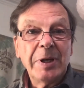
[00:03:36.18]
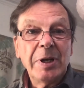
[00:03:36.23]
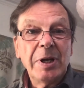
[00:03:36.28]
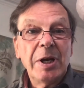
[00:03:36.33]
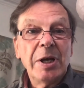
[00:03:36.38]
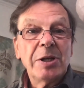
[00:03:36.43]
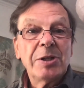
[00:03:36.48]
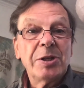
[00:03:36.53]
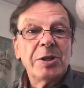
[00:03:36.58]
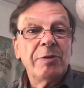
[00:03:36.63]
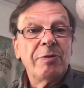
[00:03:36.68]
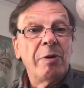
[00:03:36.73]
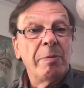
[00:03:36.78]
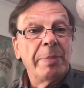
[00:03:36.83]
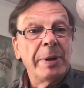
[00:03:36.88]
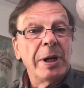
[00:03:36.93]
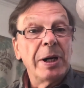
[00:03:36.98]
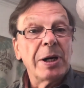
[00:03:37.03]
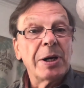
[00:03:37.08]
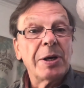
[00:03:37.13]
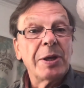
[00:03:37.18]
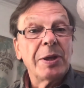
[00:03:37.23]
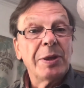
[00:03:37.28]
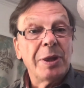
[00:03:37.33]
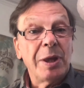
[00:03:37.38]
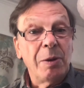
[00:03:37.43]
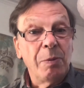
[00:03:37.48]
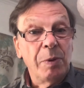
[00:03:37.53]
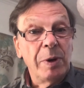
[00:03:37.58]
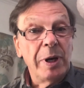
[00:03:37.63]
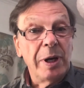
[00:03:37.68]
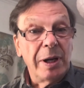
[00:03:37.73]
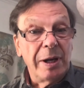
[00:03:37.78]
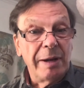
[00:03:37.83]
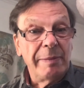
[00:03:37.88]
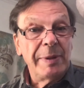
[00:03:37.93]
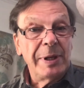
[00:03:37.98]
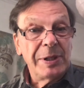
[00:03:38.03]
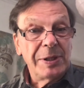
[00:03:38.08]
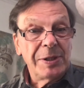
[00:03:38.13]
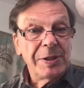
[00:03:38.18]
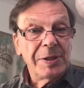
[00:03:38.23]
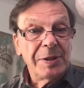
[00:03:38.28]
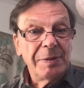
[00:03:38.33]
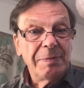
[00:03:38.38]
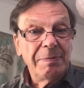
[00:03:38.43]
So for Bach there were limits,